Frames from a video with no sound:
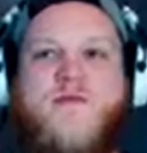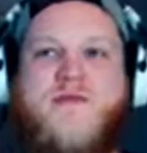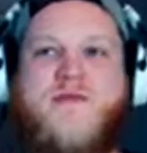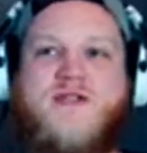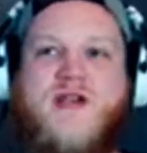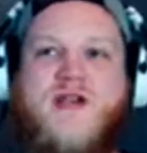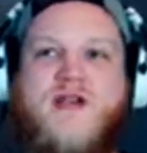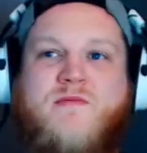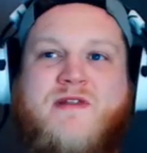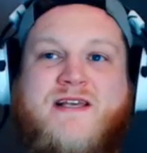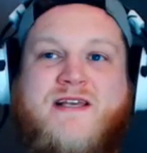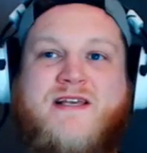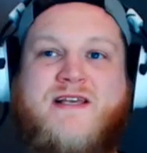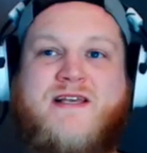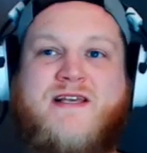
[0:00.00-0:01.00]
my top list.
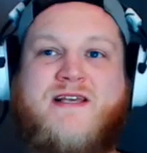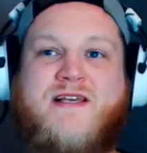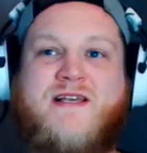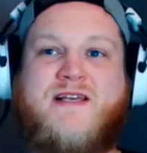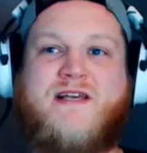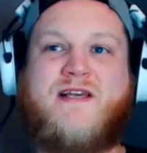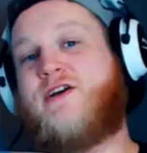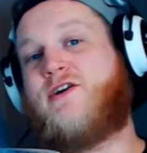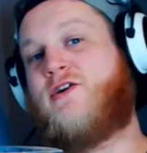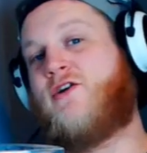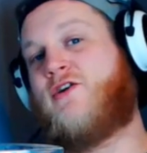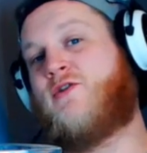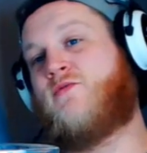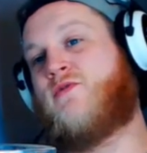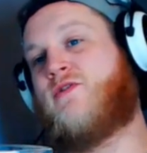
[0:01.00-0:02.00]
And I've never actually
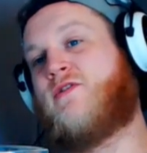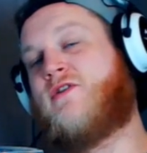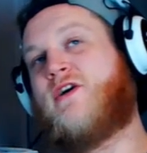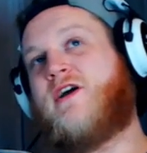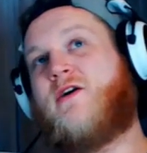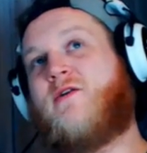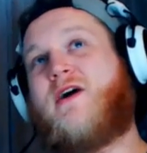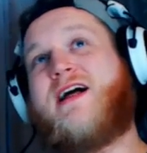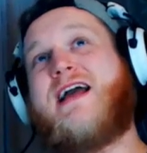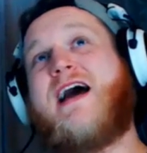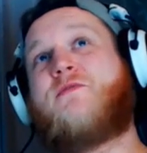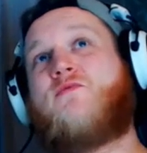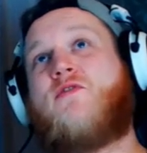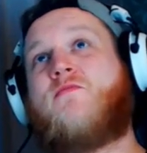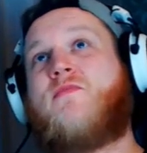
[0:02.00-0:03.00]
owned one. I
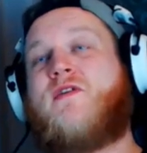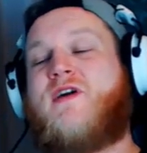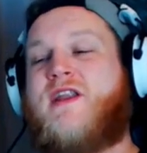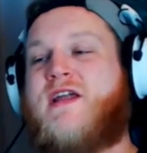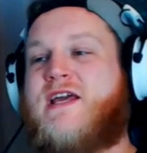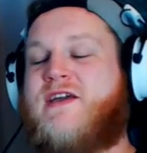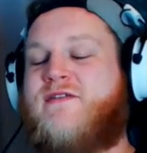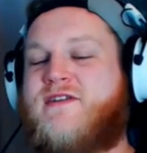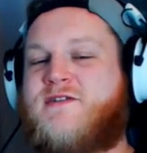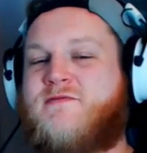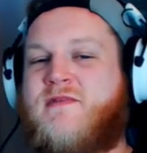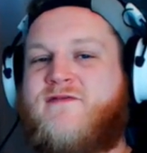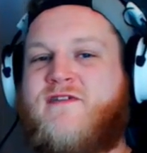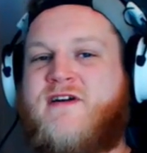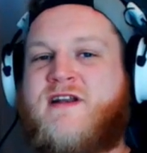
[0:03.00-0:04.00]
had one, but then I gave it to
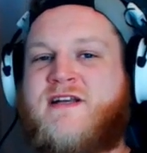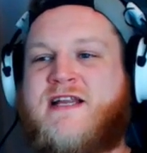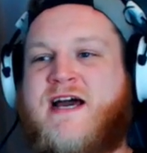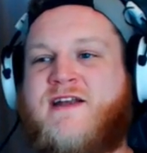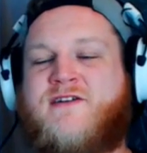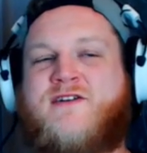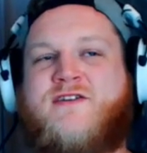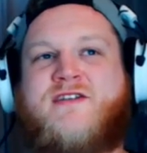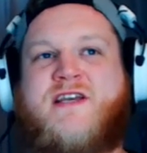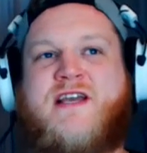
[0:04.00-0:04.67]
my friend Dan because he